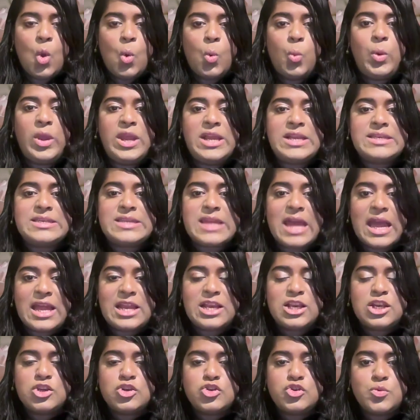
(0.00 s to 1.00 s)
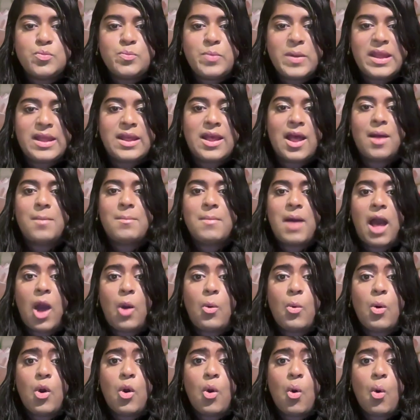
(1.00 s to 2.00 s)
we tend to become
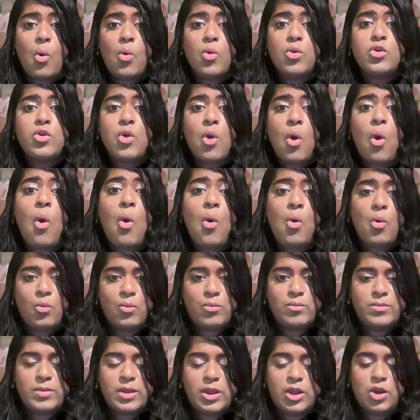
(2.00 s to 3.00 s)
our own home.